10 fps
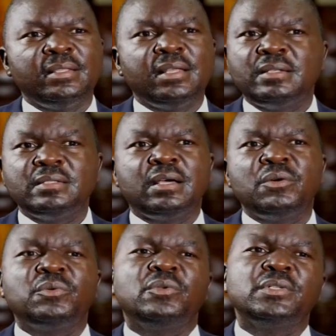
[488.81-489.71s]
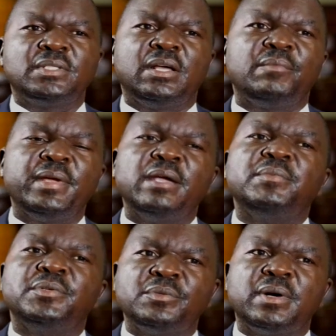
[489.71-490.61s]
That is how closely I'm
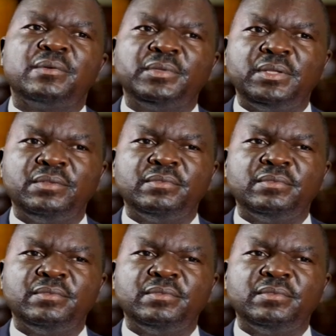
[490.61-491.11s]
able to work with the